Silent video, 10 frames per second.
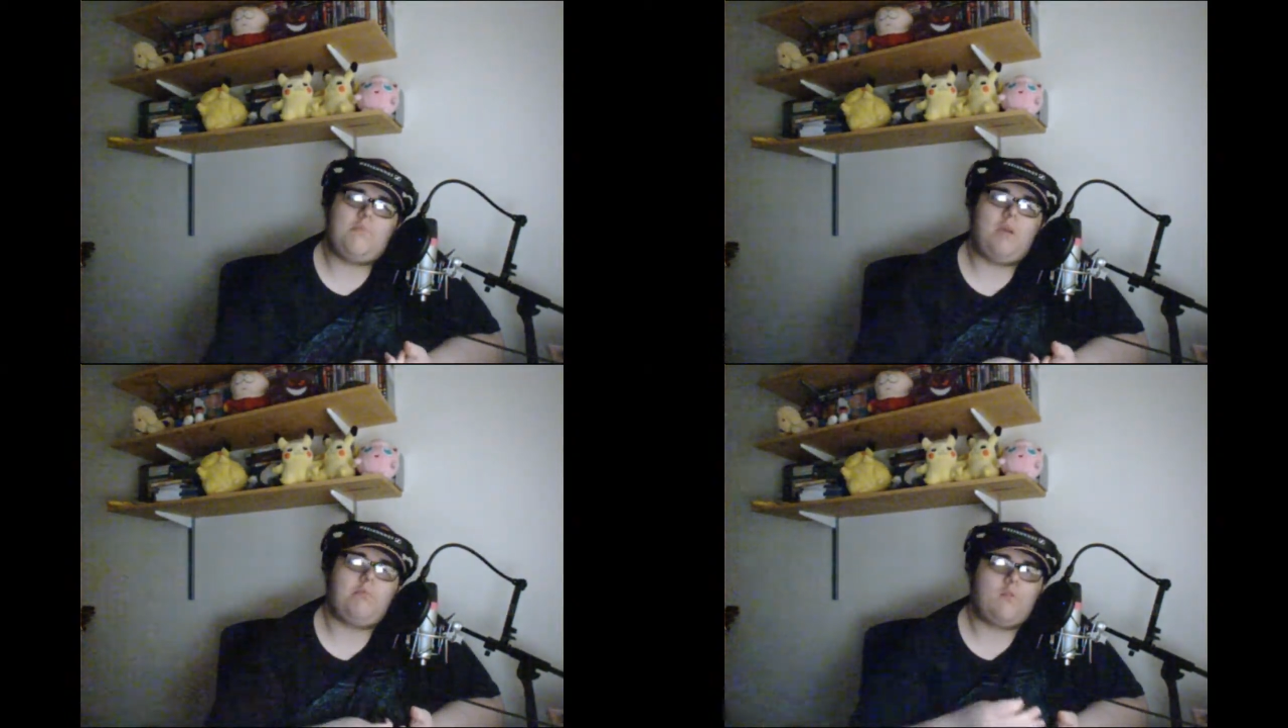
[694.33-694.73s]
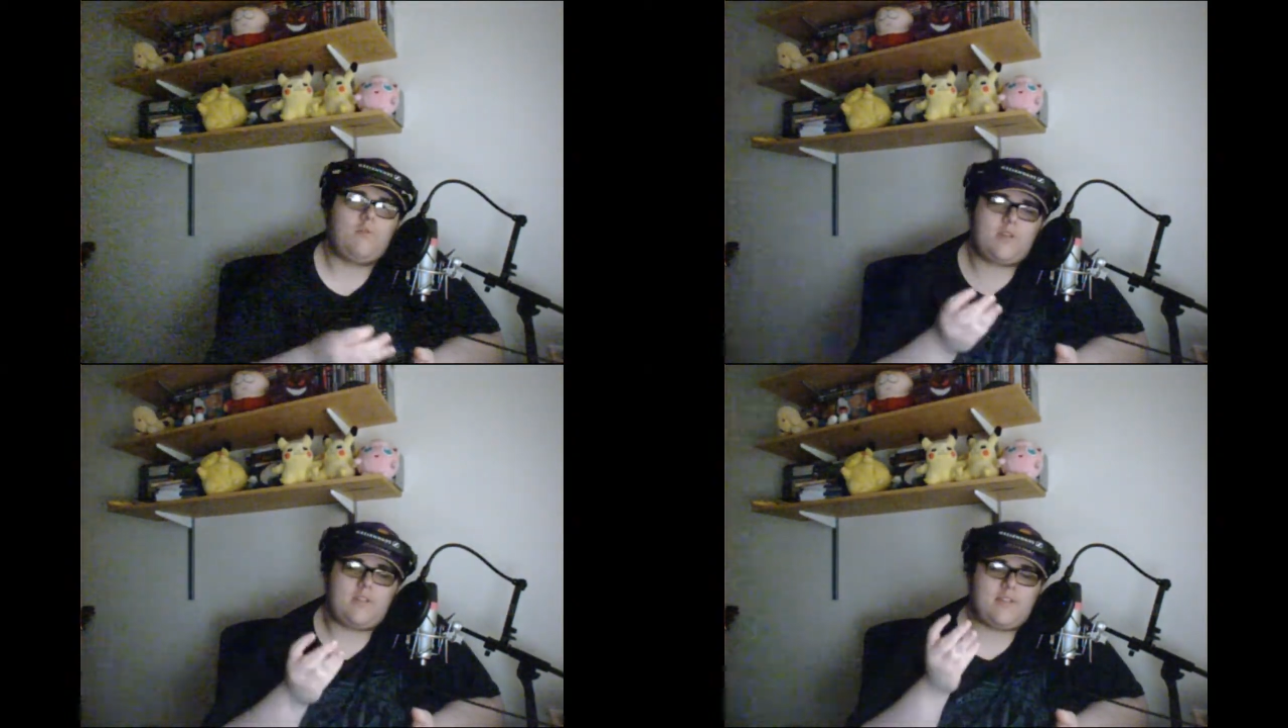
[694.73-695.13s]

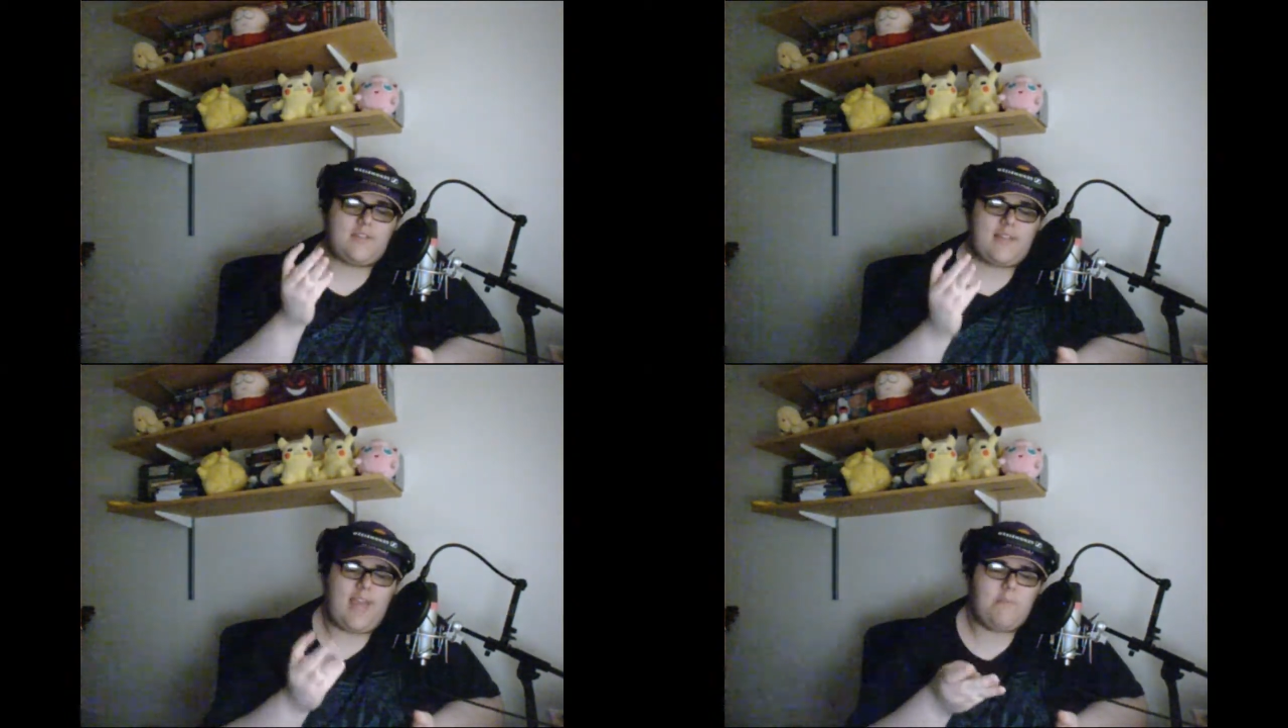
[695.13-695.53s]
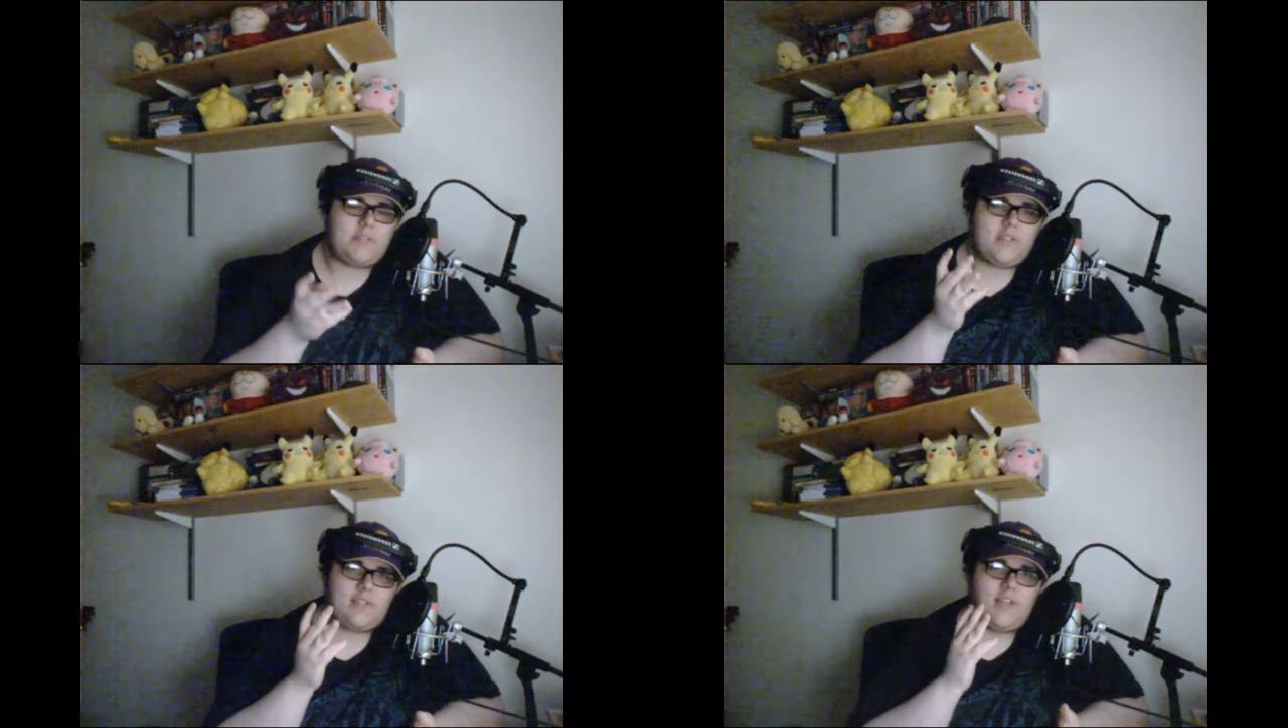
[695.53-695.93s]
People
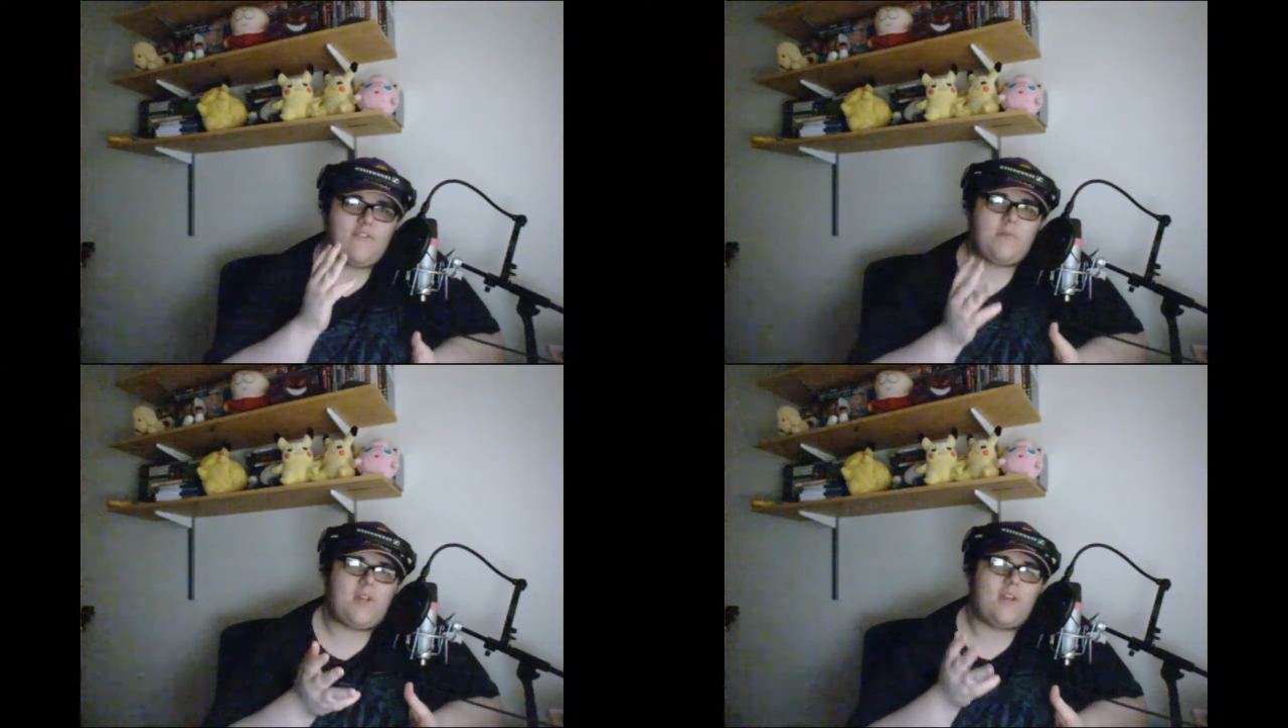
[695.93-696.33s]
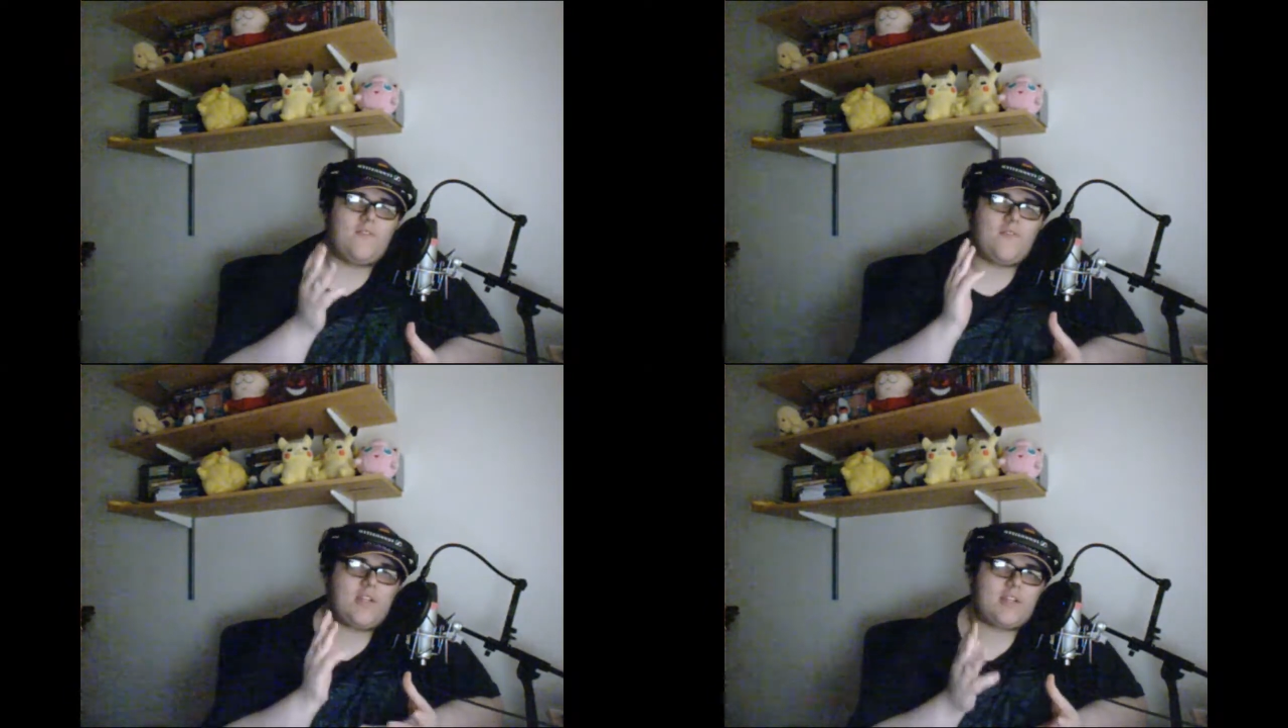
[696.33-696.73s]
kept giving me
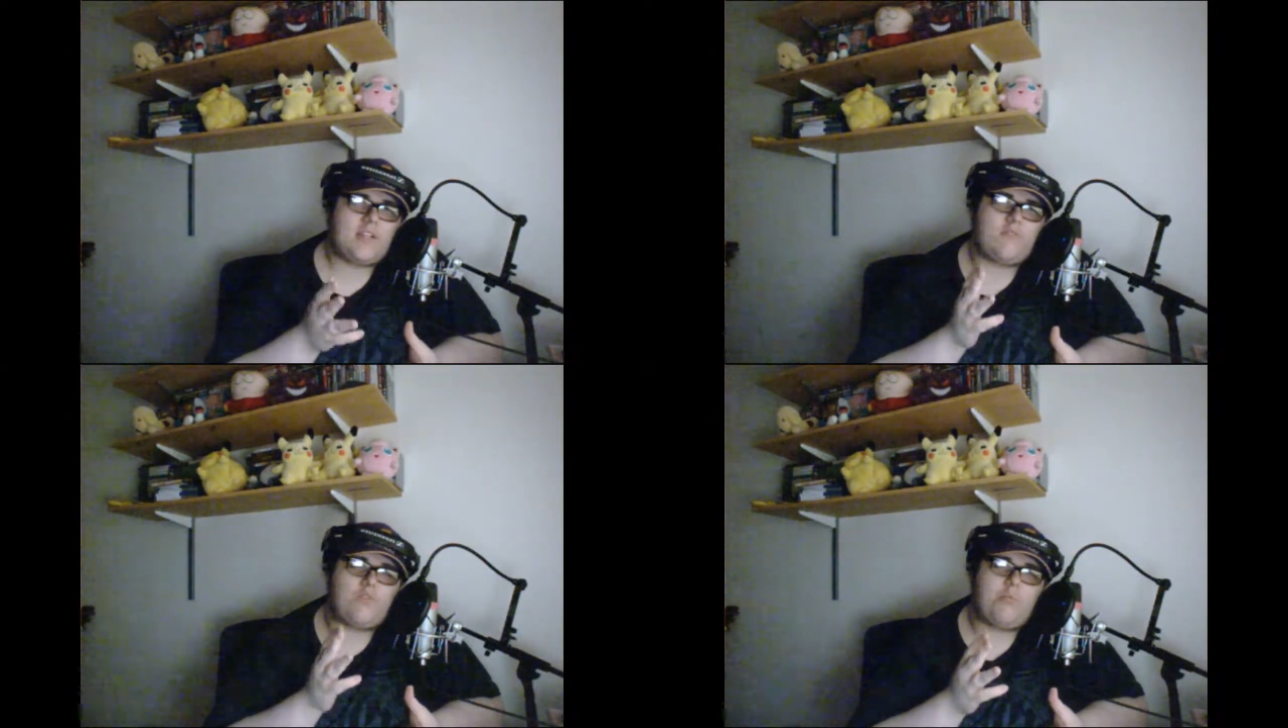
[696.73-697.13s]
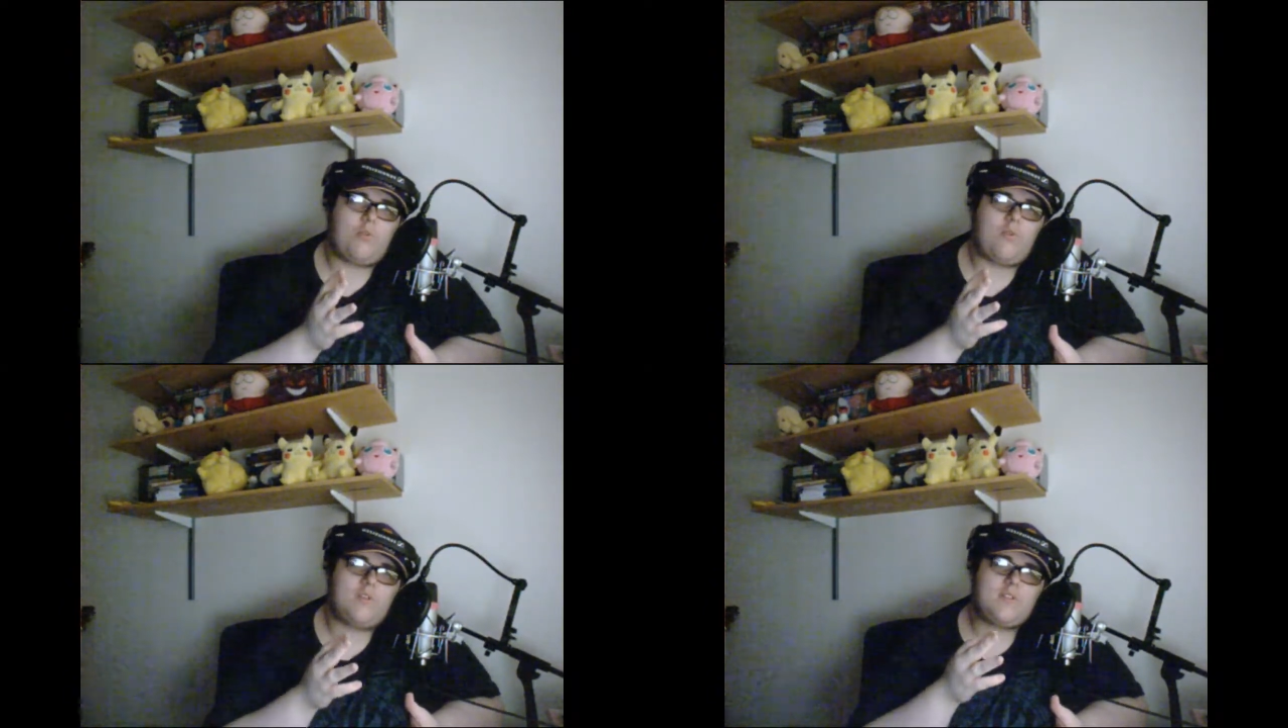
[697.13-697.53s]
conflicting
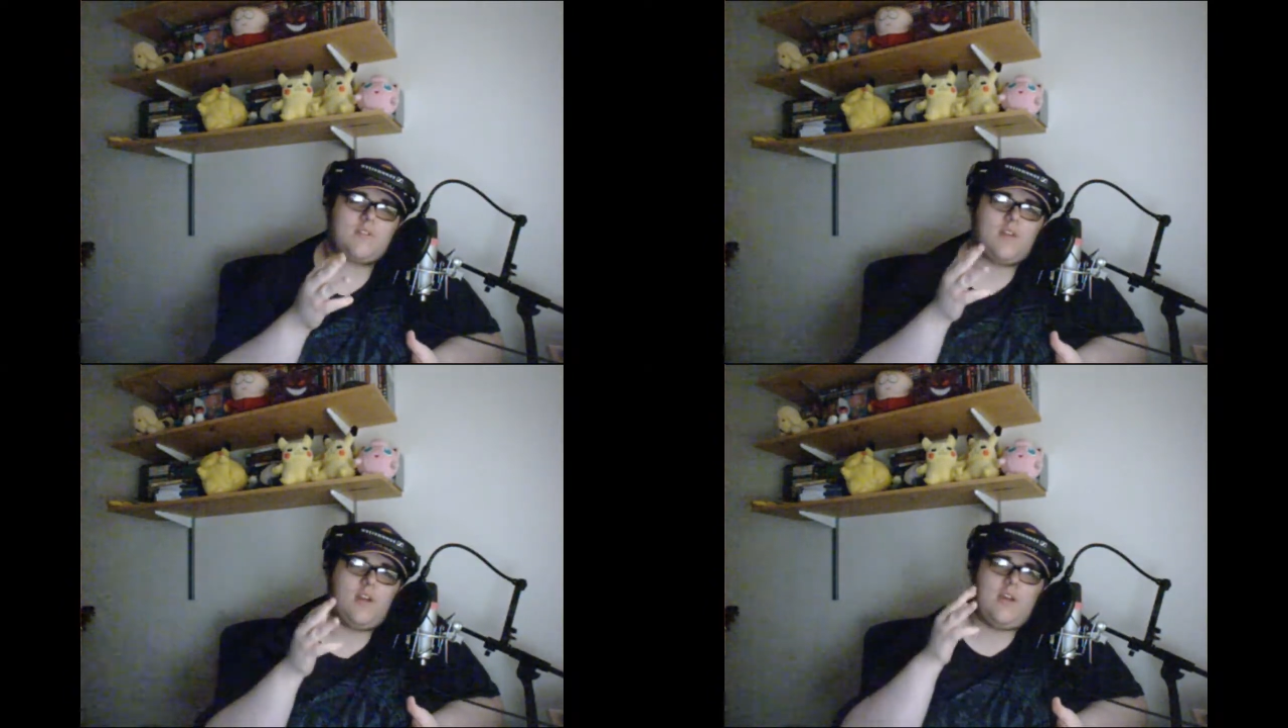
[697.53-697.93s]
reports.